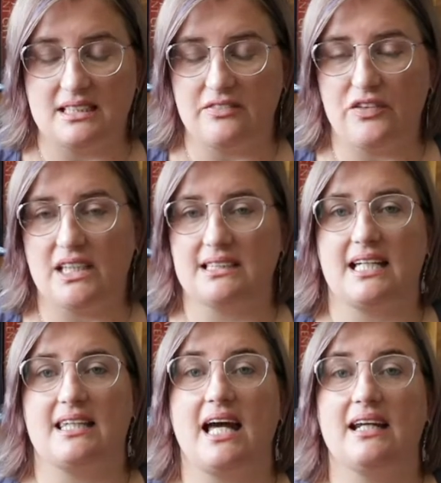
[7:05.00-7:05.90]
and different things
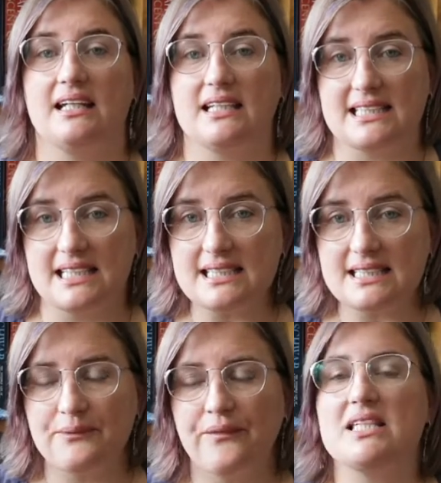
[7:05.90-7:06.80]
like that
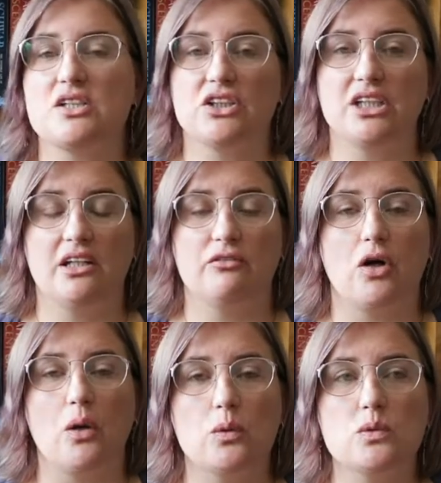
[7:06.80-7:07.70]
exist. And so she
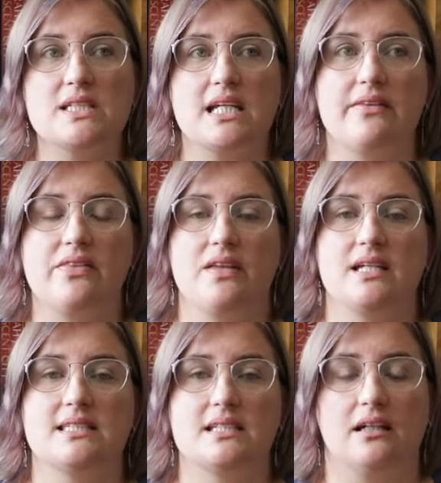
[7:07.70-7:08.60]
enrolls in
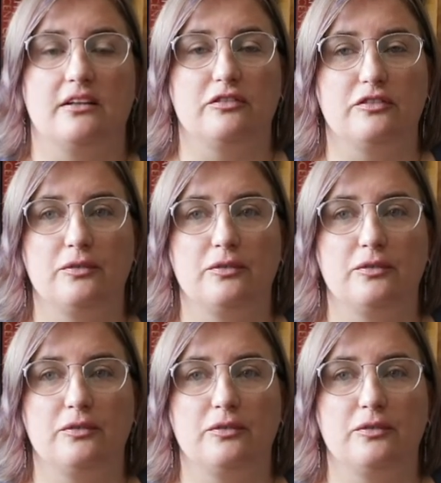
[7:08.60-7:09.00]
this kind of,